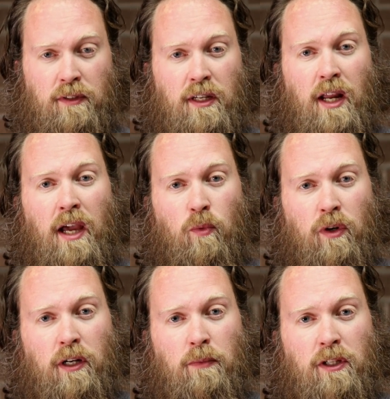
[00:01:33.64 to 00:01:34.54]
Today,
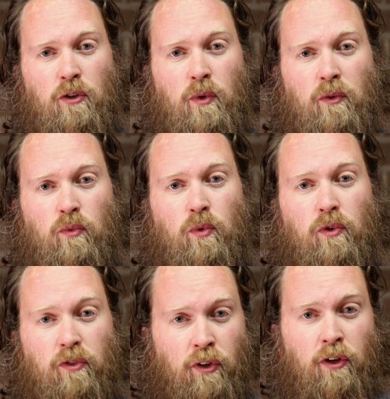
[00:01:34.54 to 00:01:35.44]
we're going to be doing
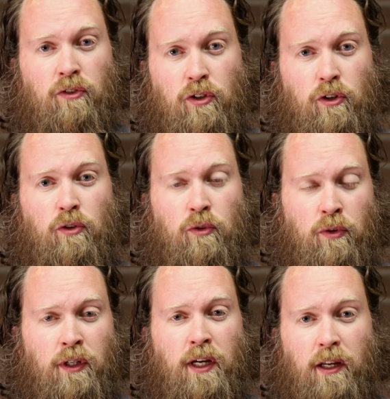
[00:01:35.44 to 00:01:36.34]
rules 2
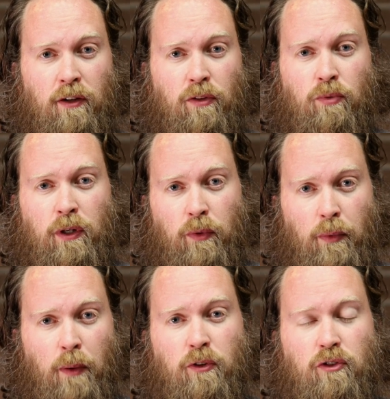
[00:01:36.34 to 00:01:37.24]
and 3.
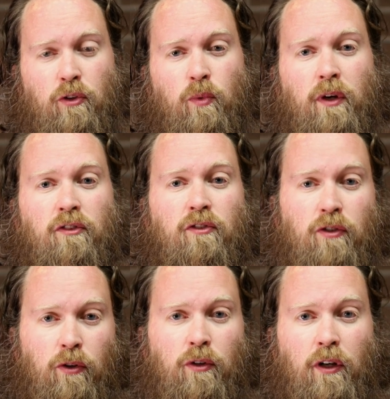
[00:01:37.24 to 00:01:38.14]
Remember, 2 was
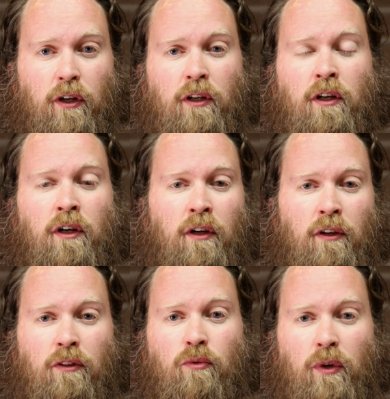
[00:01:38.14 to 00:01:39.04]
do good,
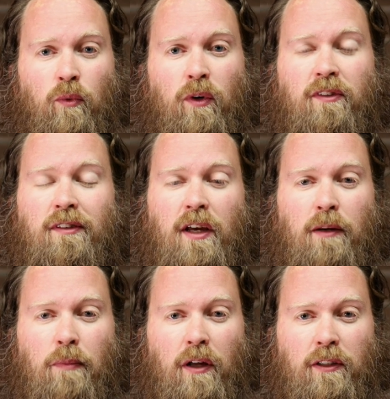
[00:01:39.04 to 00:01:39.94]
3 was
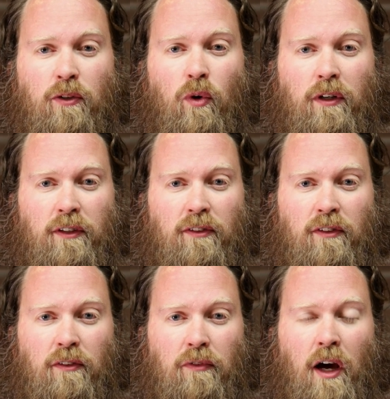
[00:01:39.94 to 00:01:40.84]
attend upon the
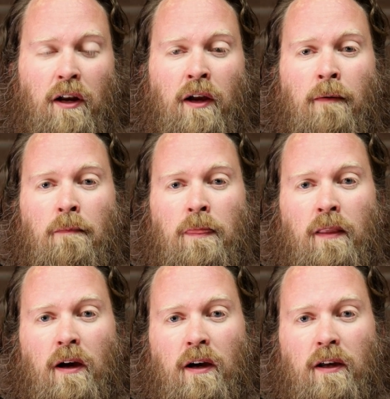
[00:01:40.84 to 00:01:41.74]
ordinances of God.
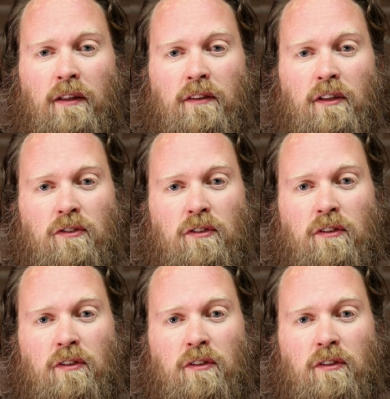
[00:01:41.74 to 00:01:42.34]
The